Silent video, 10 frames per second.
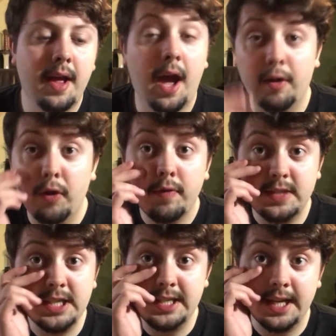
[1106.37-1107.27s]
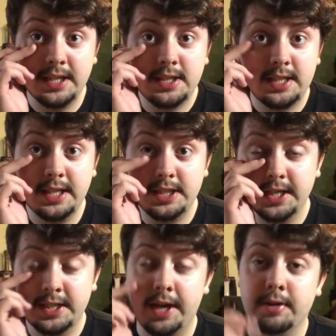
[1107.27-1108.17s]
I love
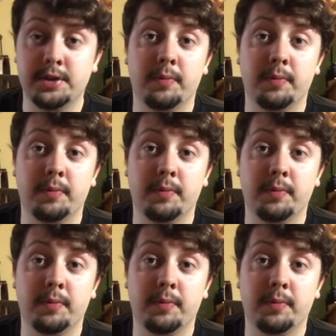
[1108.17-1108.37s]
DJ's character.